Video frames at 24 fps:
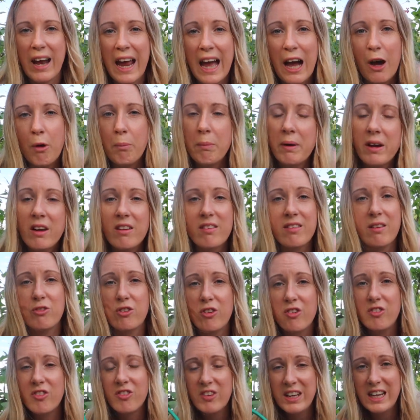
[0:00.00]
it out because I've
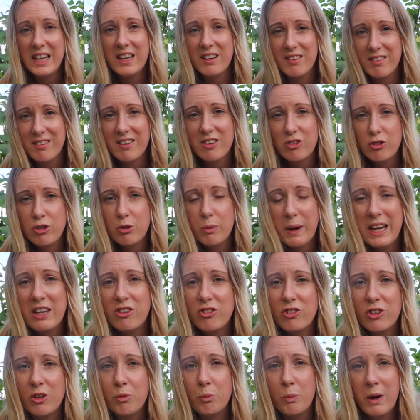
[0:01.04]
just seen a
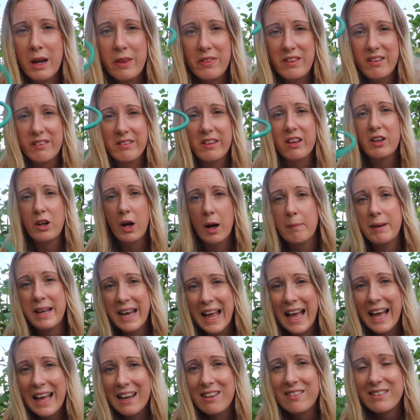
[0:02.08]
situation where this could come in
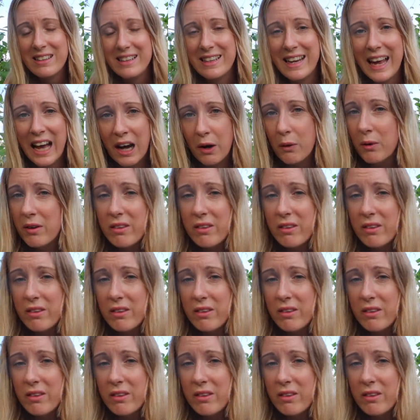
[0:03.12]
handy now.